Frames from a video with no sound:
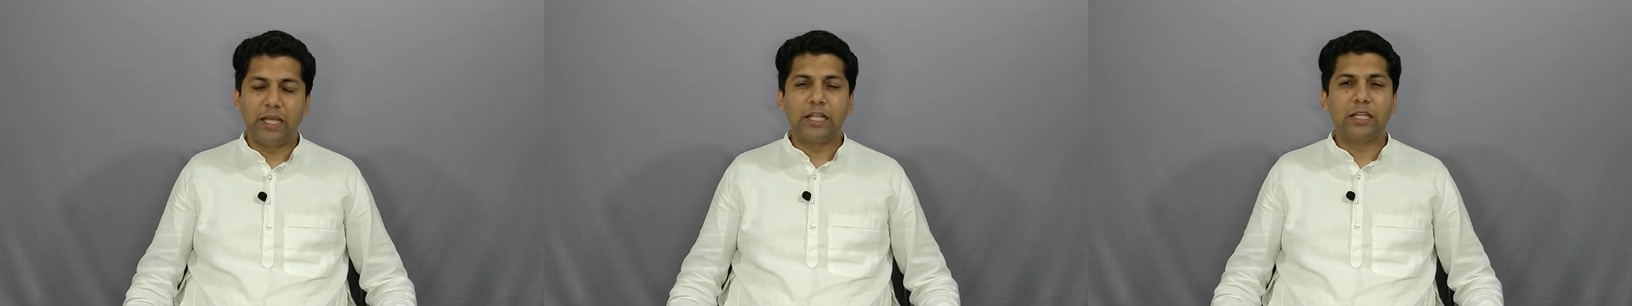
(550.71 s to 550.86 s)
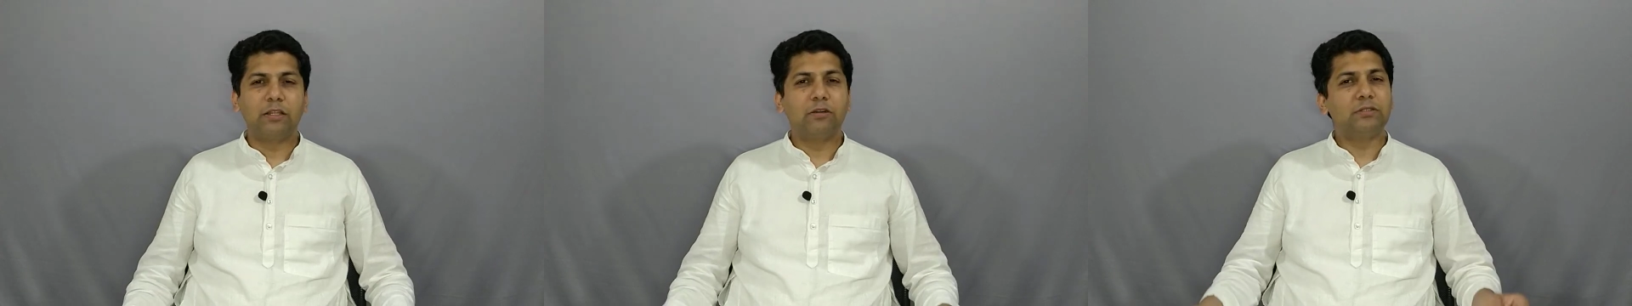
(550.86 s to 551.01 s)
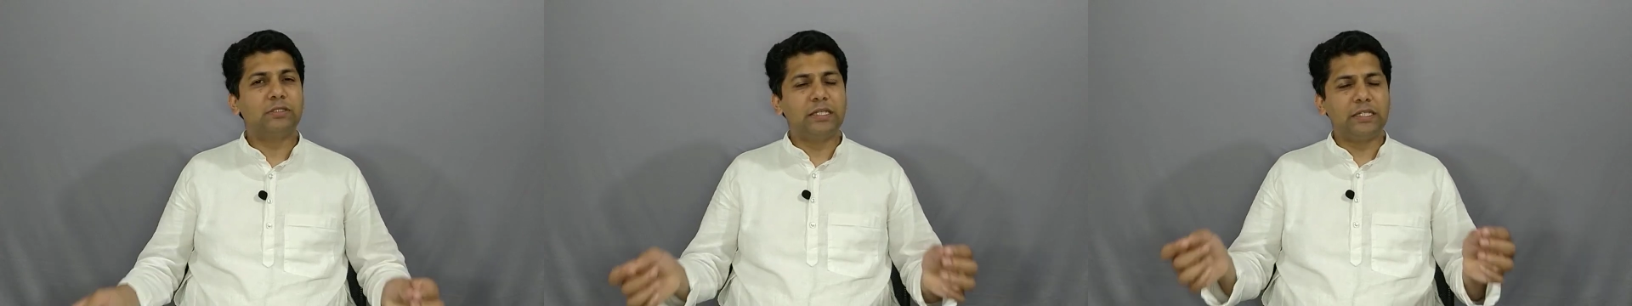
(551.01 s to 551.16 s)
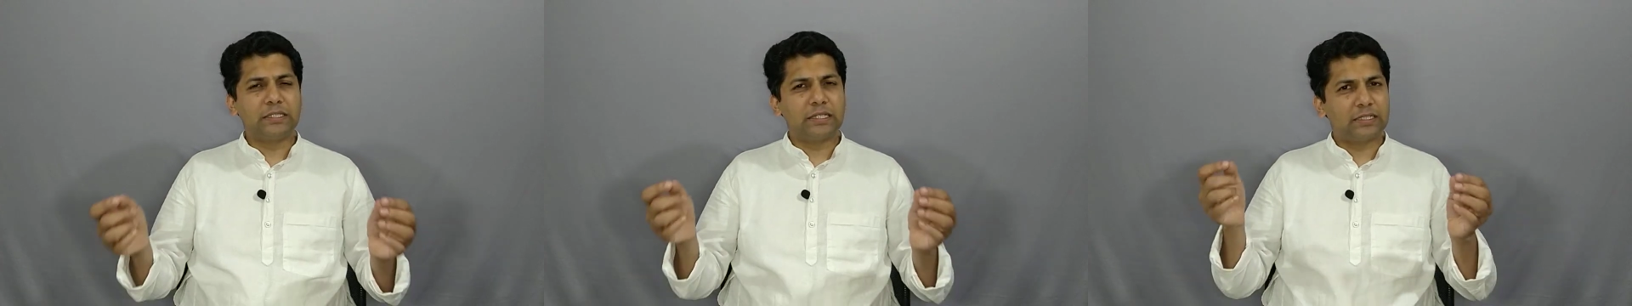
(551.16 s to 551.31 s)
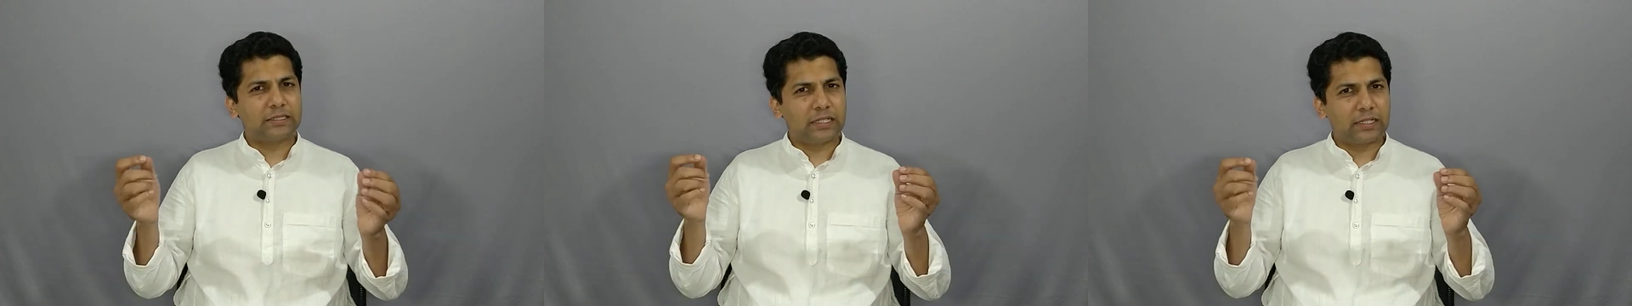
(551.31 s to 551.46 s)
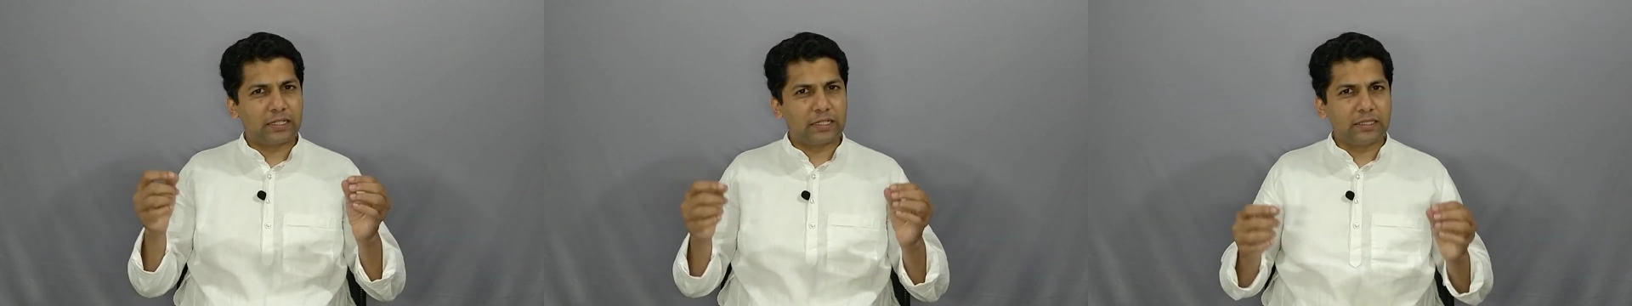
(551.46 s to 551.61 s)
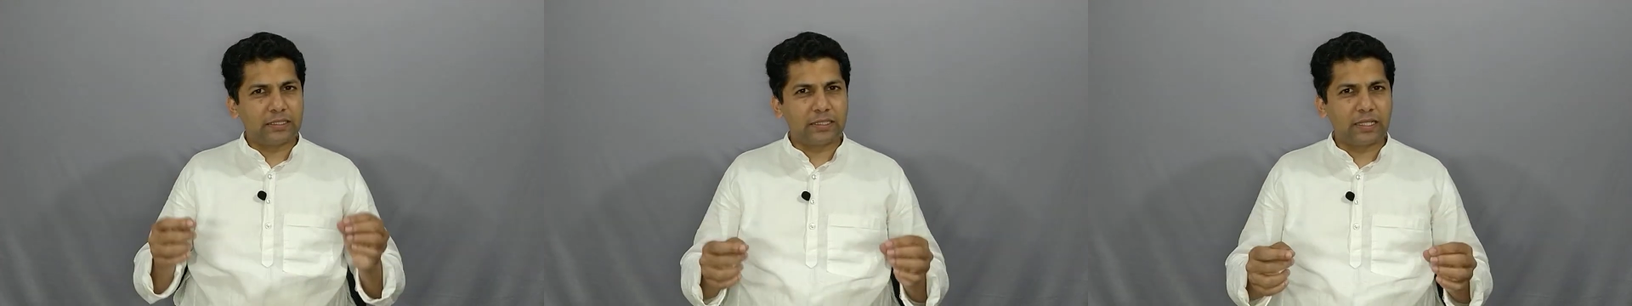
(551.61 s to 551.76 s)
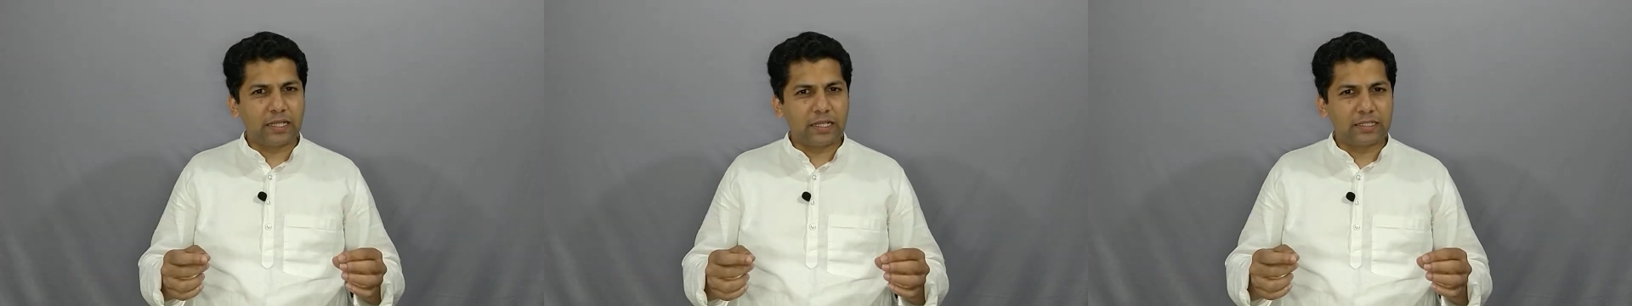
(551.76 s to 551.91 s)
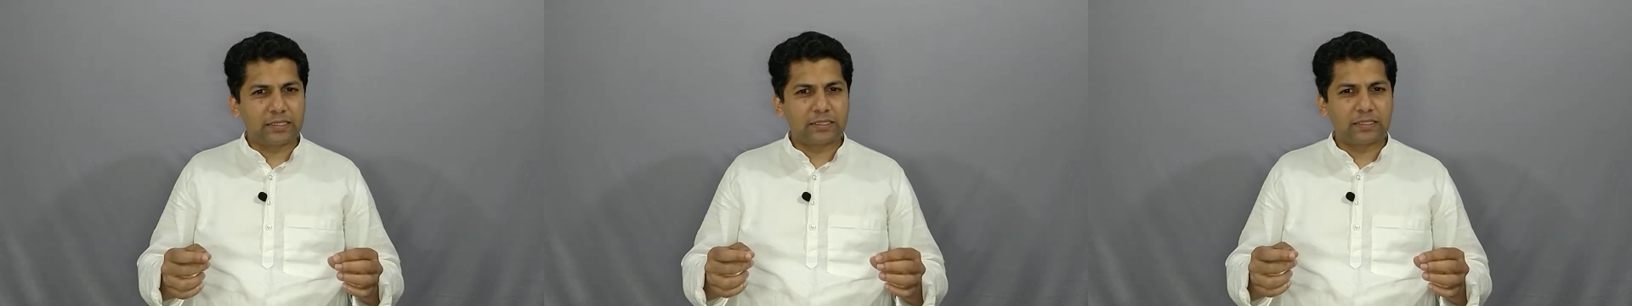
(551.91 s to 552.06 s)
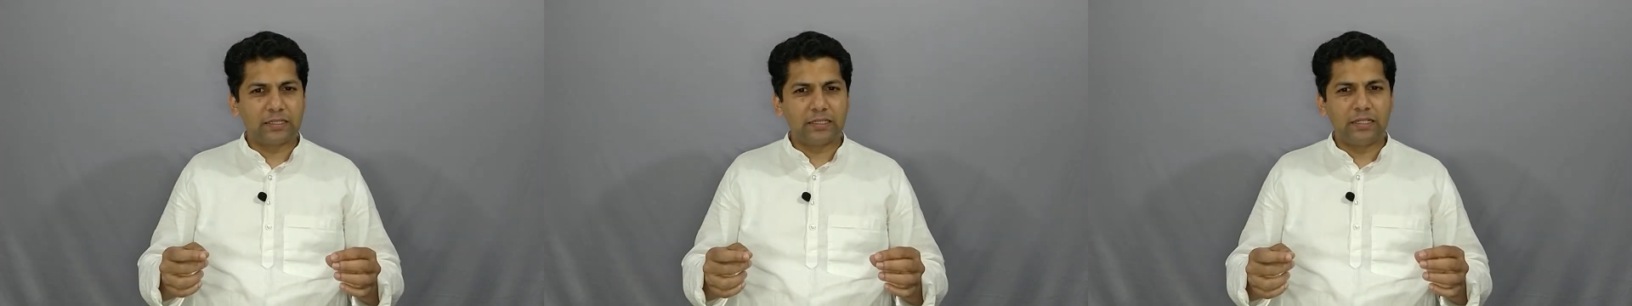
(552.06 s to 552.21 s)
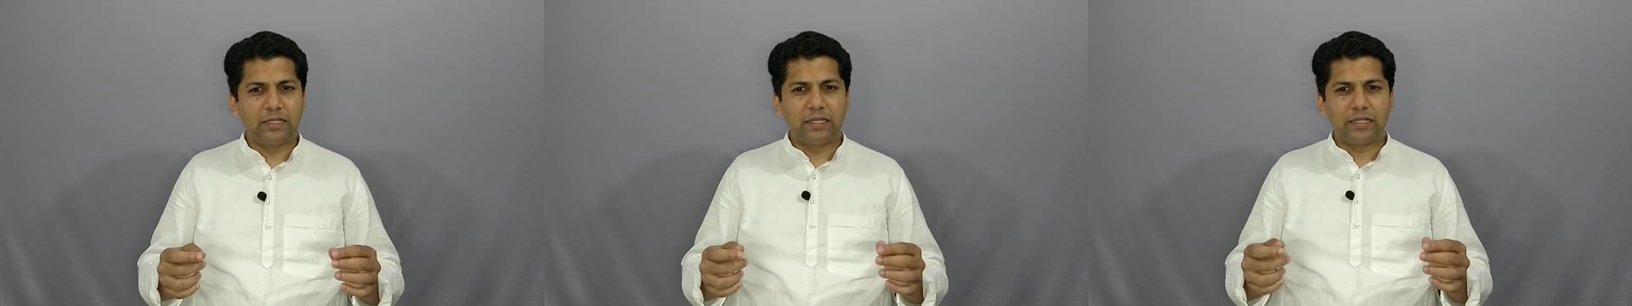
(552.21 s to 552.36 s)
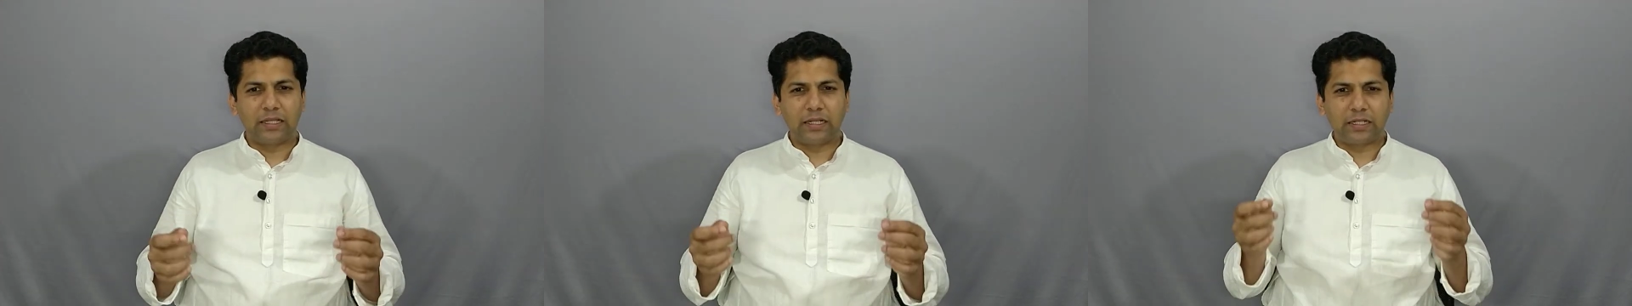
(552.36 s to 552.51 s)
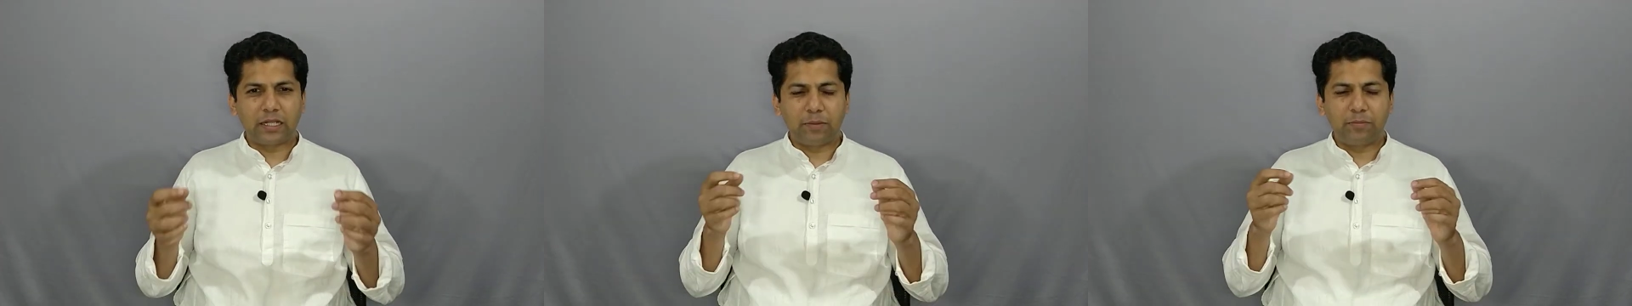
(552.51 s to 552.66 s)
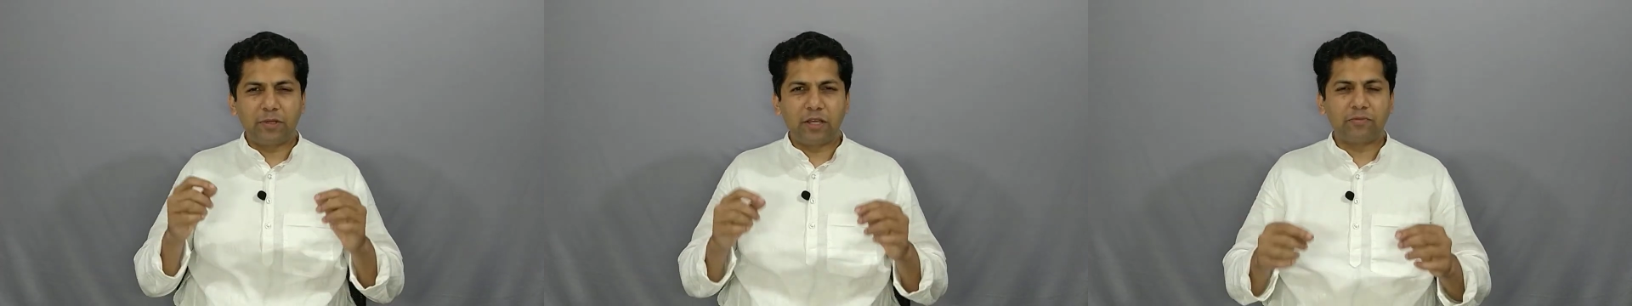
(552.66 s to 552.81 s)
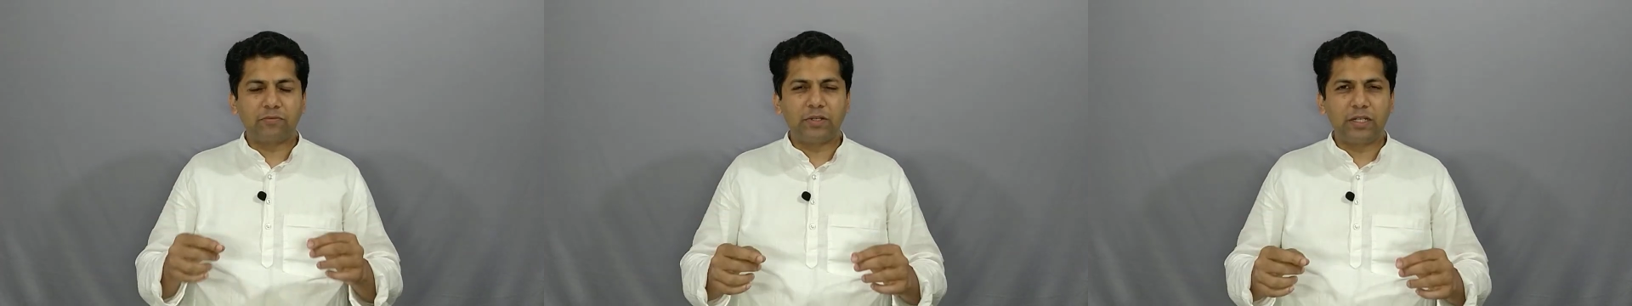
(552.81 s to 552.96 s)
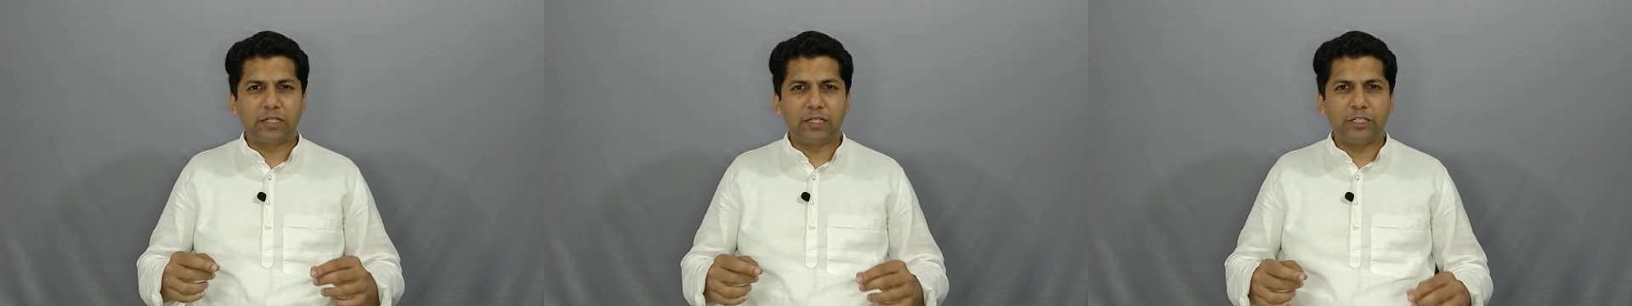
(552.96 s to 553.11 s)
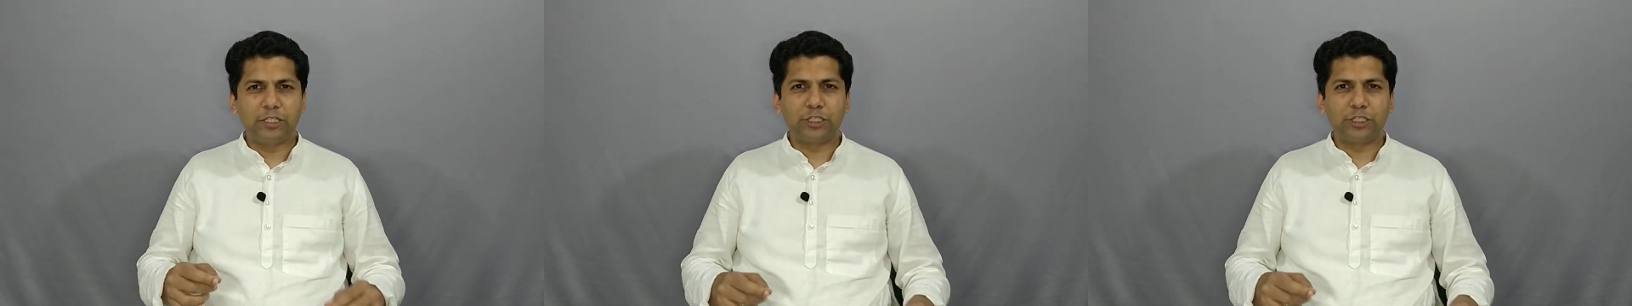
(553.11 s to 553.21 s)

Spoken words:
Now these are certain things that I am definitely